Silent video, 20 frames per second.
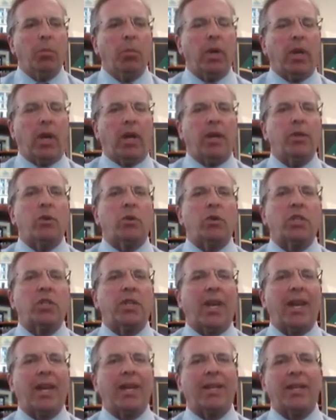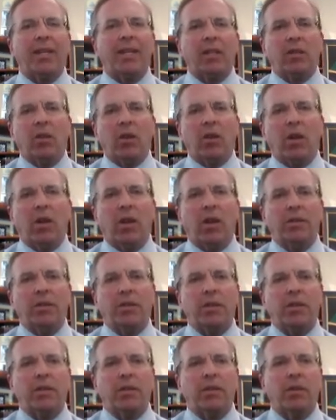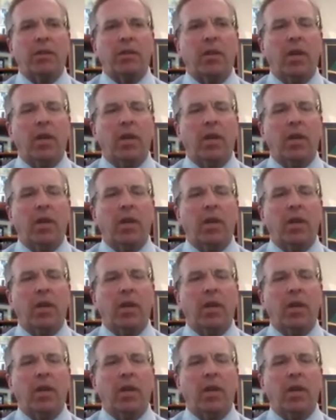But understanding laws,